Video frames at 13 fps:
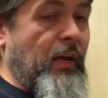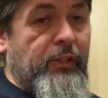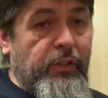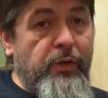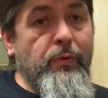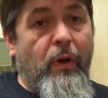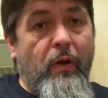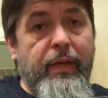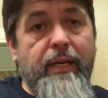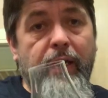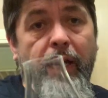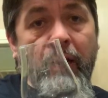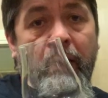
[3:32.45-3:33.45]
I do
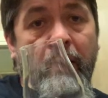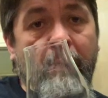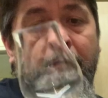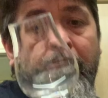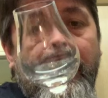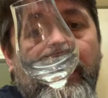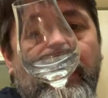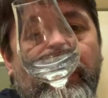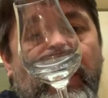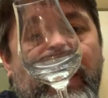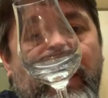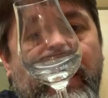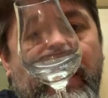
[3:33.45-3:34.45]
like
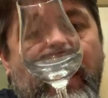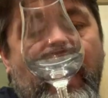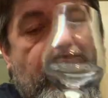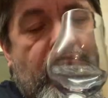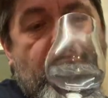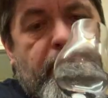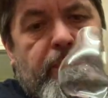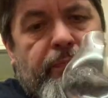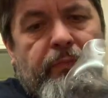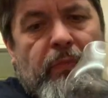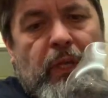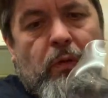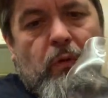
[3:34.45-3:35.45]
the, um,
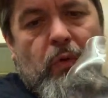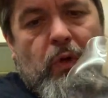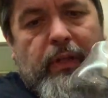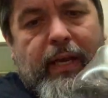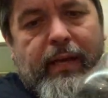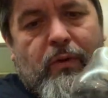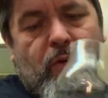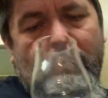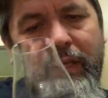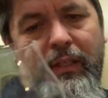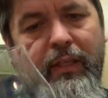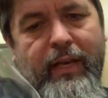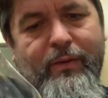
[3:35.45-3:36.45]
what do they call
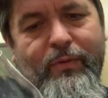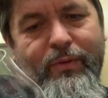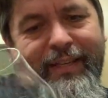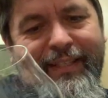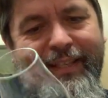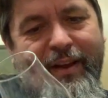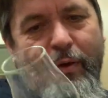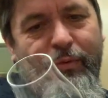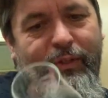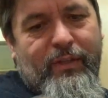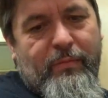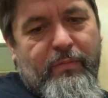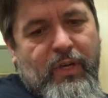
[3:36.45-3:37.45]
this? They call this the
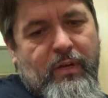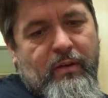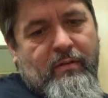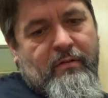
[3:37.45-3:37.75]
ultimate,